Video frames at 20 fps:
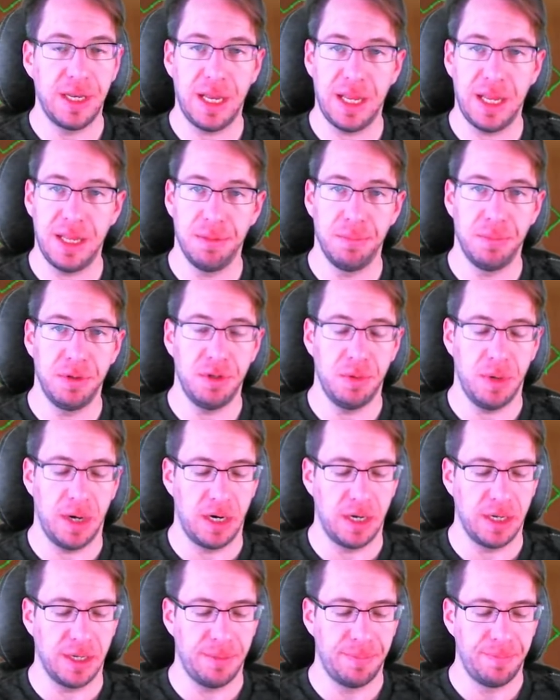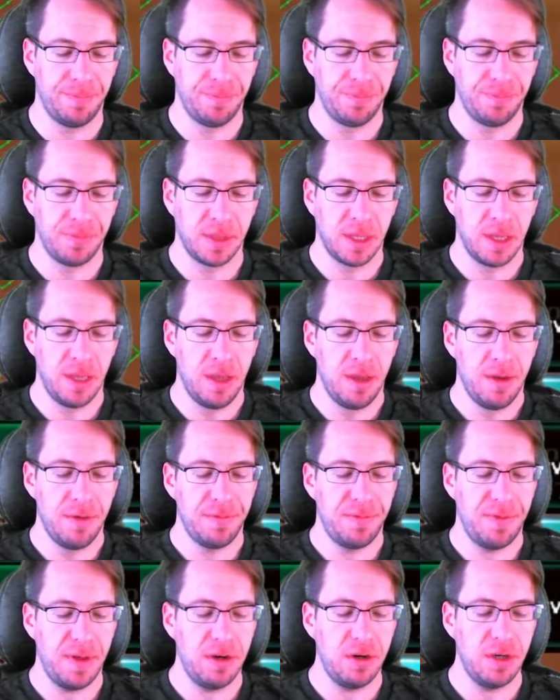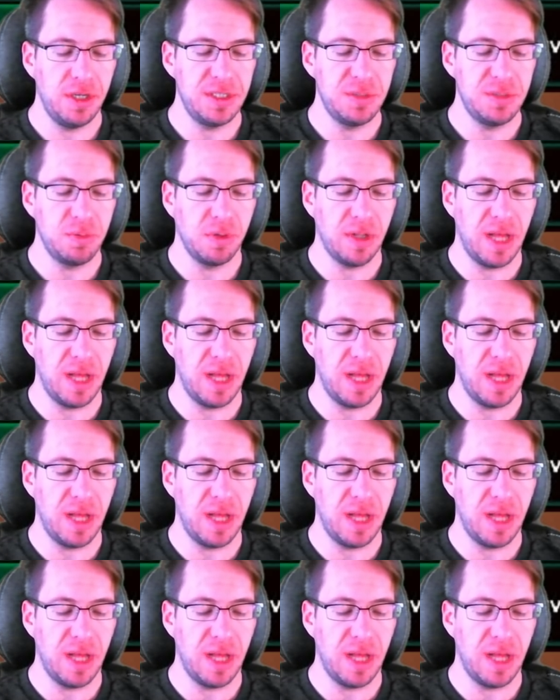in the blue area, Fenris will